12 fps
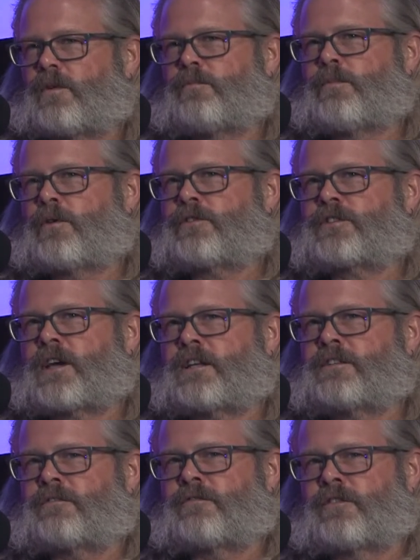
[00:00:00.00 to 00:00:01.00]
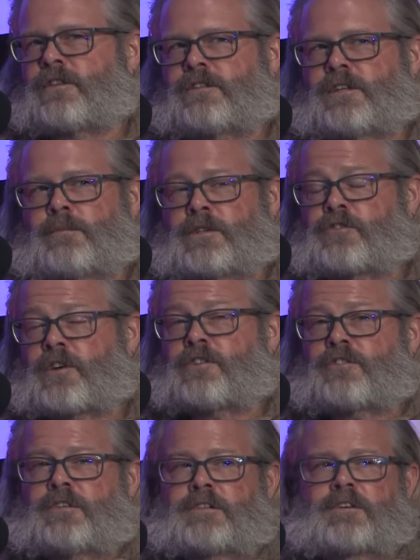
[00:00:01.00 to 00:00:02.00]
both sides of the
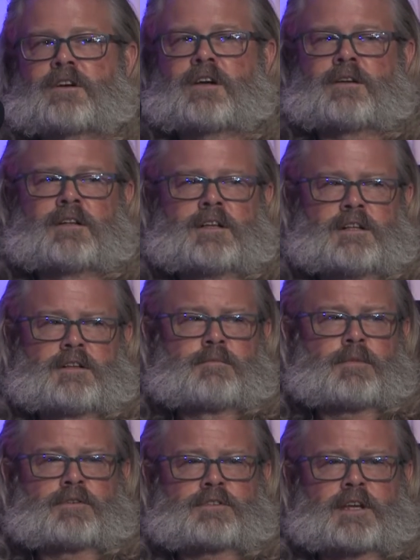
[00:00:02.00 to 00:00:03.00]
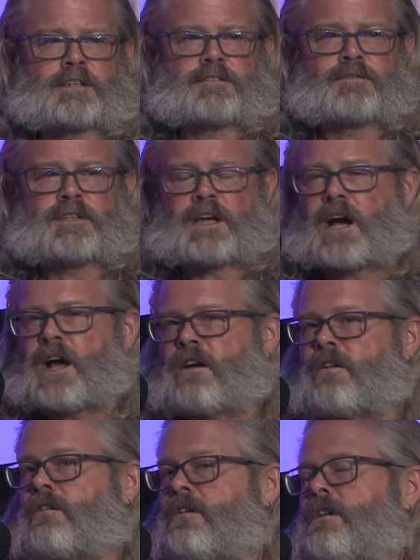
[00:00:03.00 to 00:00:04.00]
demonstrations, on both sides of the aisle.